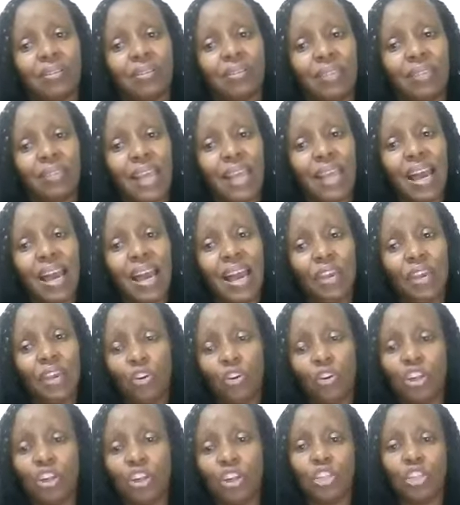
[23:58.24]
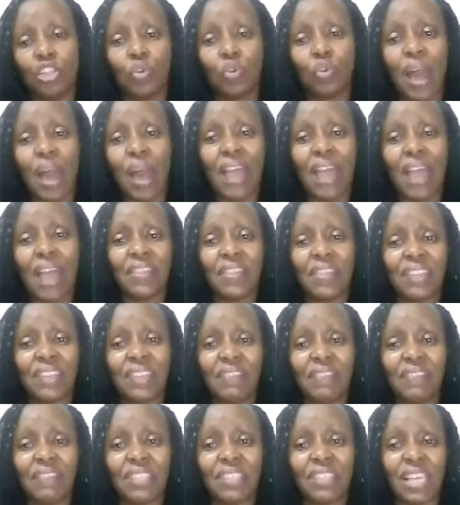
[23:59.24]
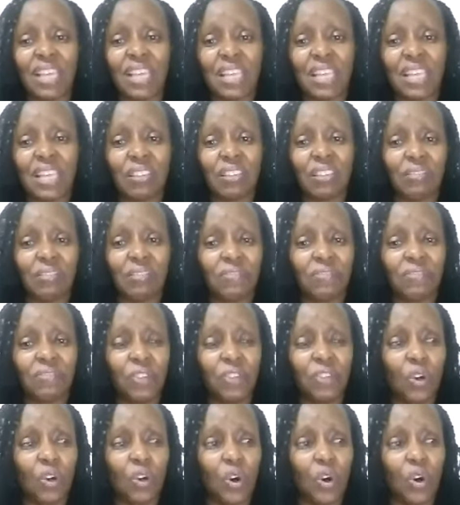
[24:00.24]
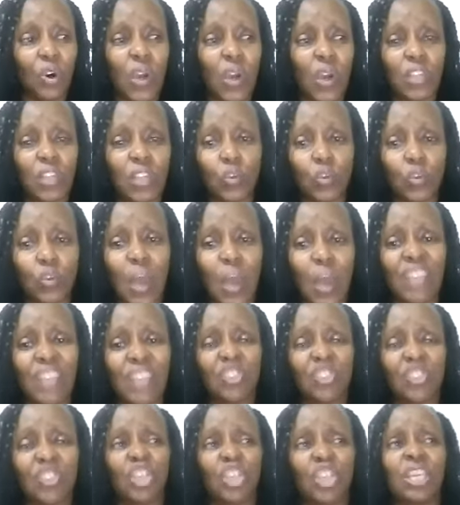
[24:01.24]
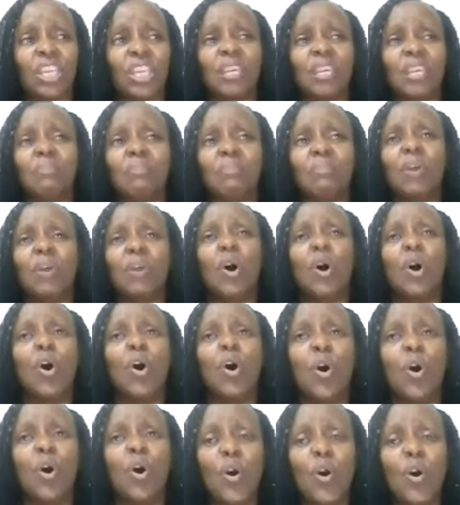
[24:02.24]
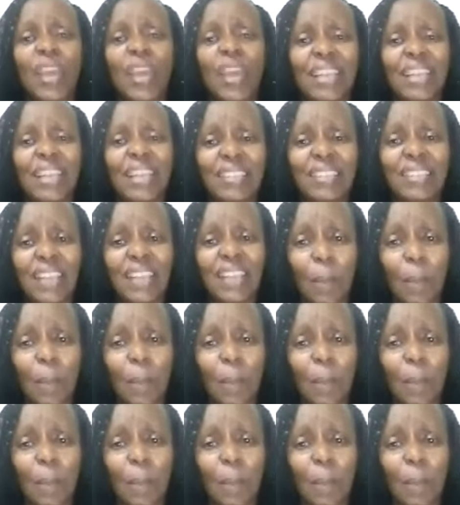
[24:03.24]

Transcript: Yeah, you don't need to hire the services of, you know, going to a gym or getting